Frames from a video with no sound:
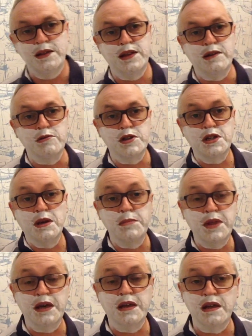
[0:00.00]
there is
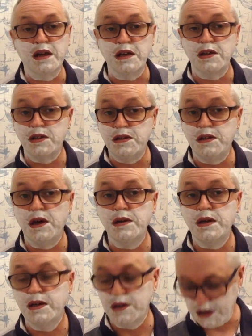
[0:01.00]
something that is
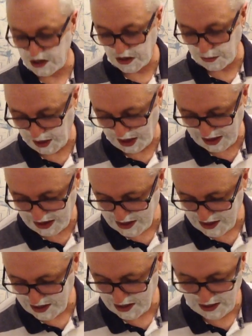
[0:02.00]
done to the blade
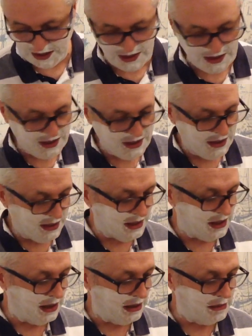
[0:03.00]

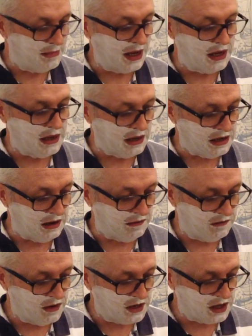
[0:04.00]
to make it a
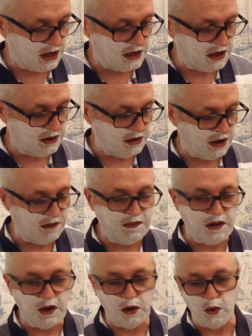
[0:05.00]
difference. I don't know if
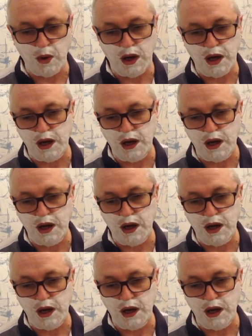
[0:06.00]
you